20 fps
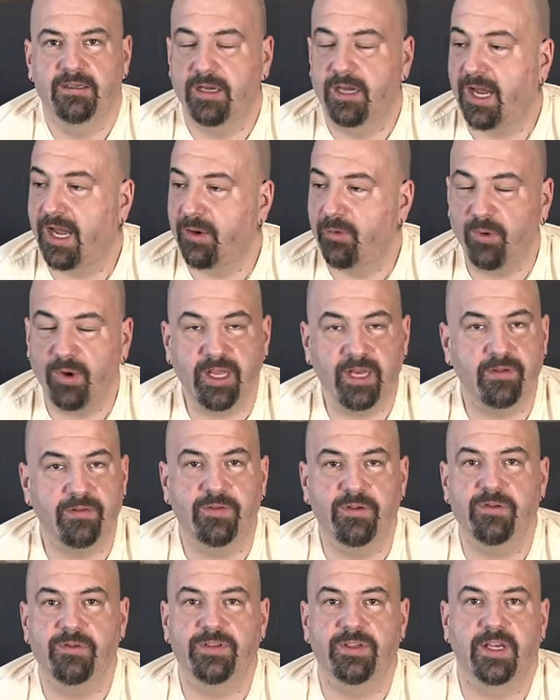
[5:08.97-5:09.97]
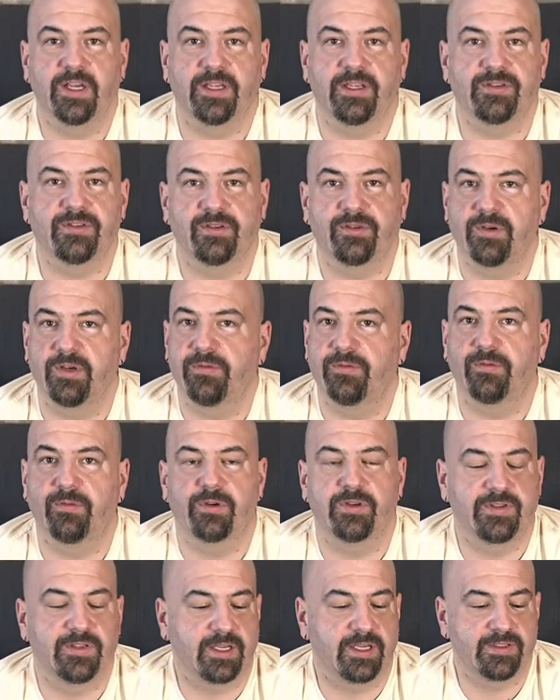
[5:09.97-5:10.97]
I wait a few seconds, three,
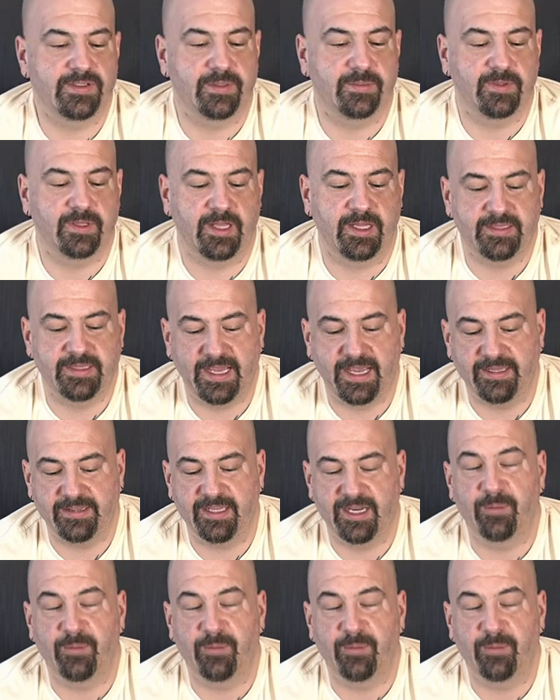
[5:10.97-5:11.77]
four seconds, something like that,